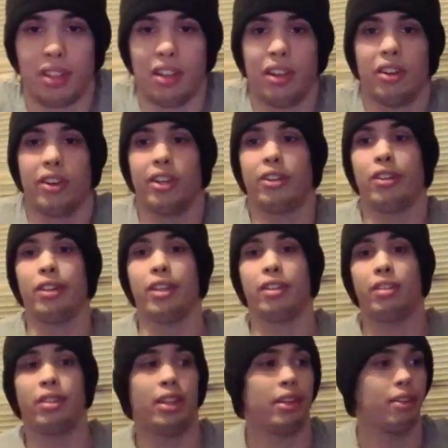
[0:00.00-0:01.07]

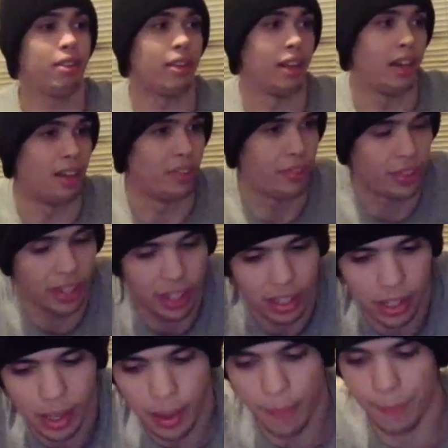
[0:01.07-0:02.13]
materialistic stuff,
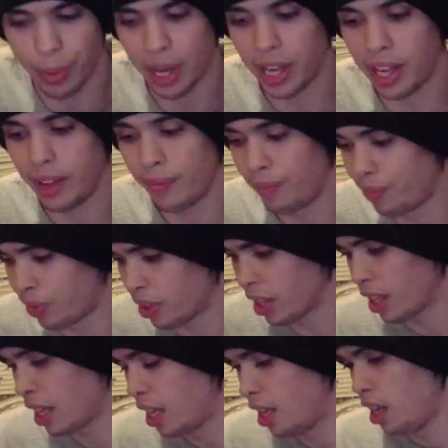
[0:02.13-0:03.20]
but
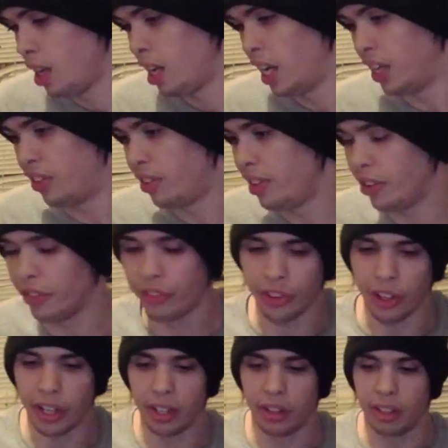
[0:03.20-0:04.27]
it's still
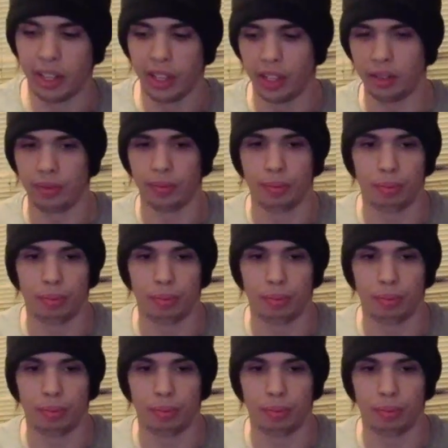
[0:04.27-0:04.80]
fun to